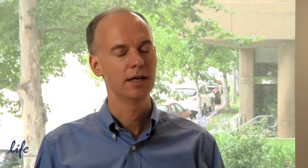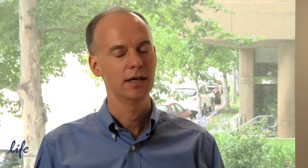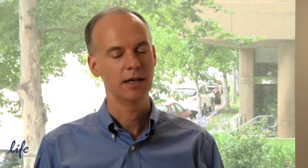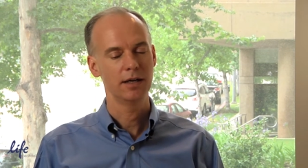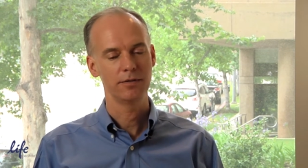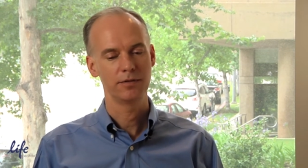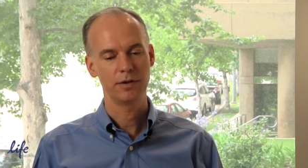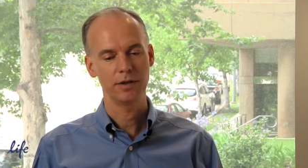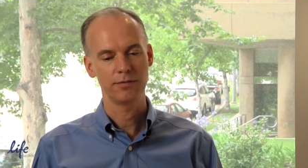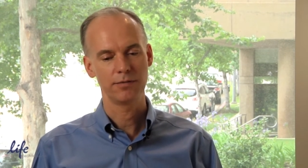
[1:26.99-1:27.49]

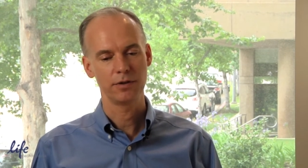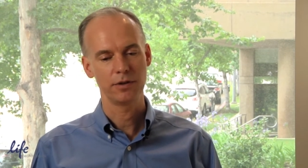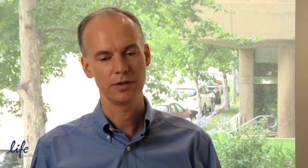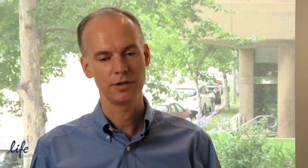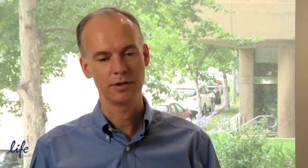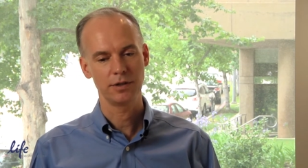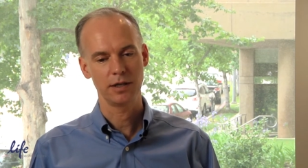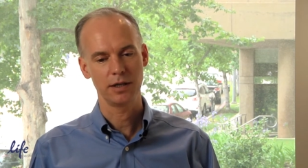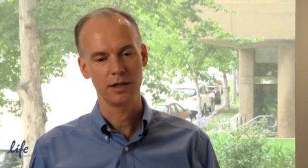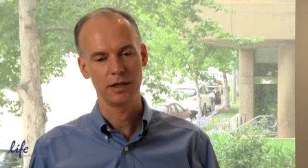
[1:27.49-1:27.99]
of
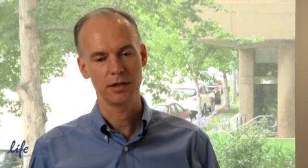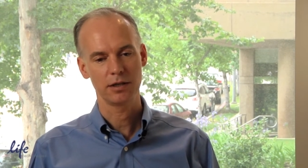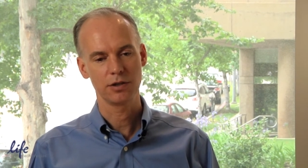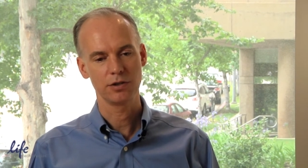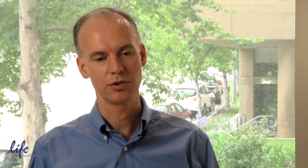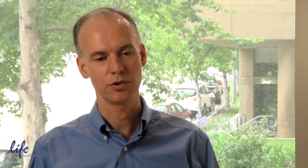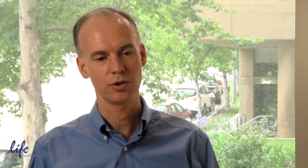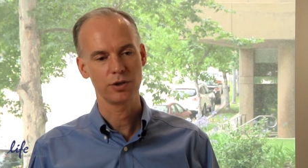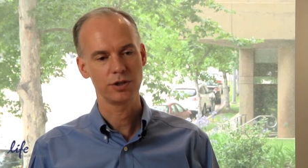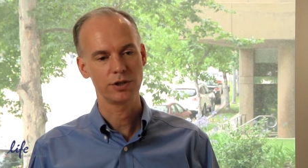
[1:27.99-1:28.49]
different uh,
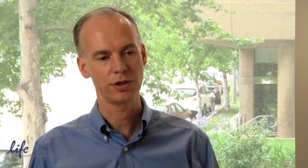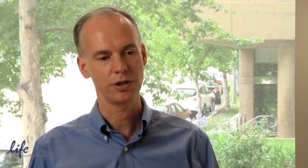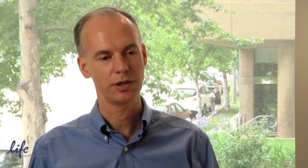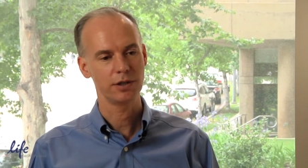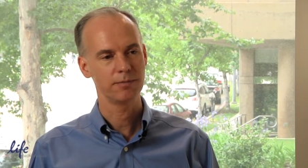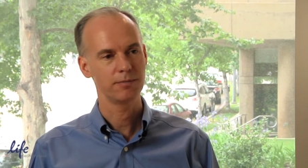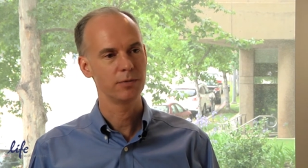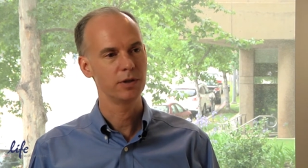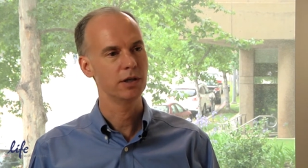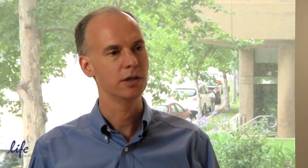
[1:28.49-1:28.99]

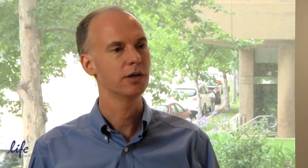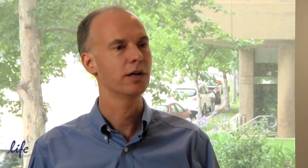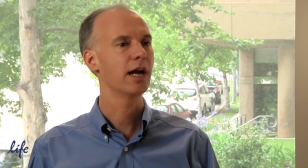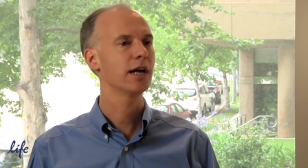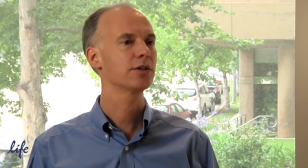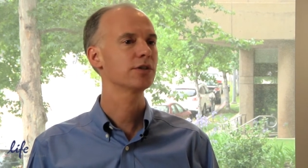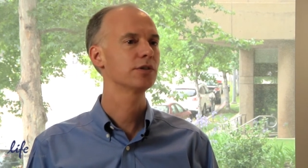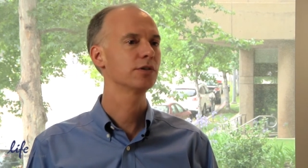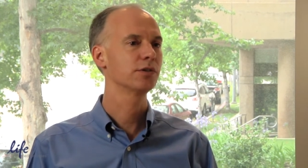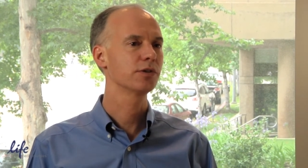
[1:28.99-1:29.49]
consortia, the
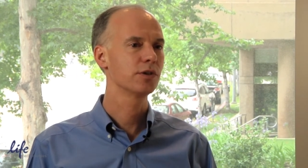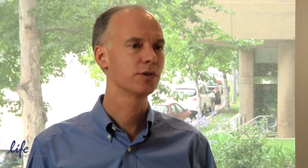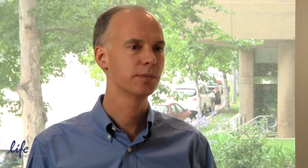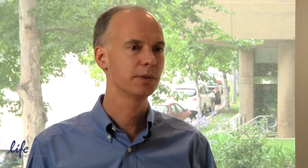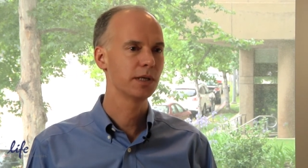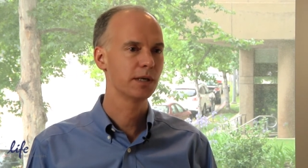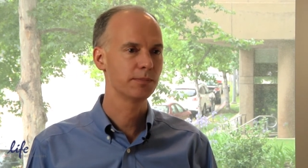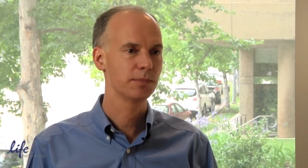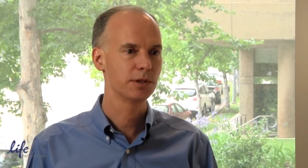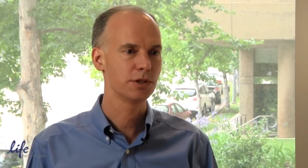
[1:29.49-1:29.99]
International
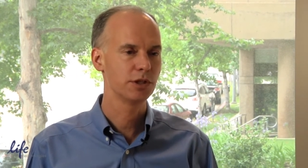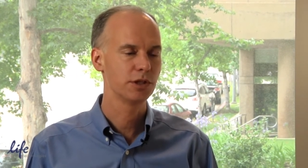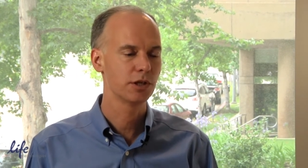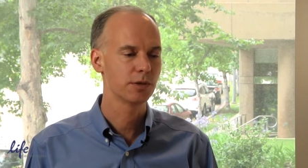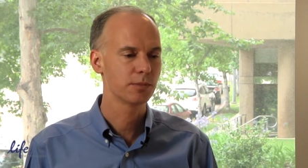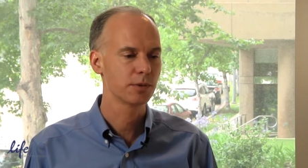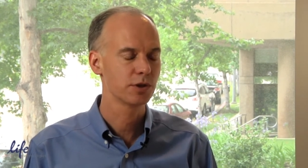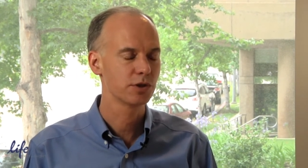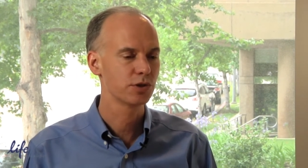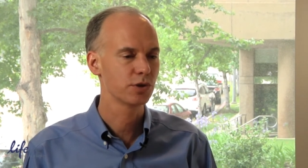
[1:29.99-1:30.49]
Human
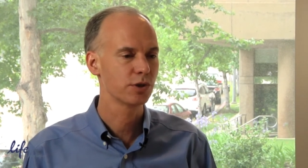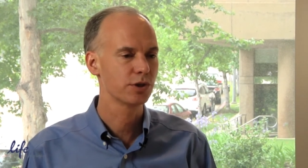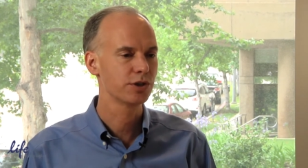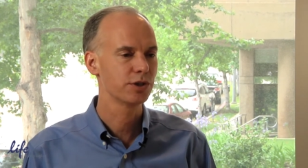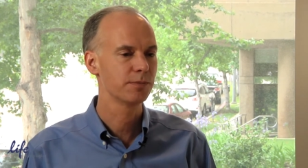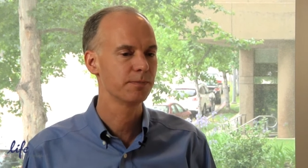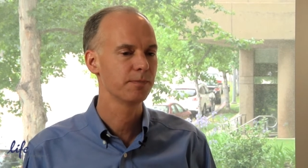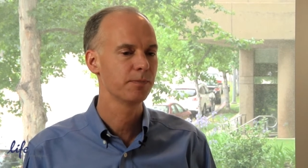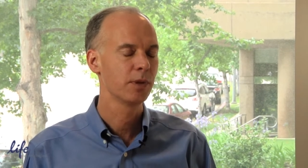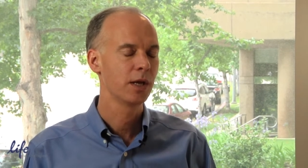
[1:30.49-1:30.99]
Epigenome
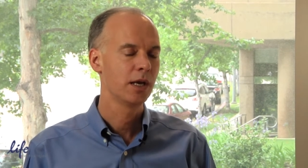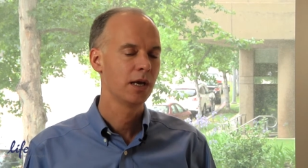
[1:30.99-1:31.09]
Consortium.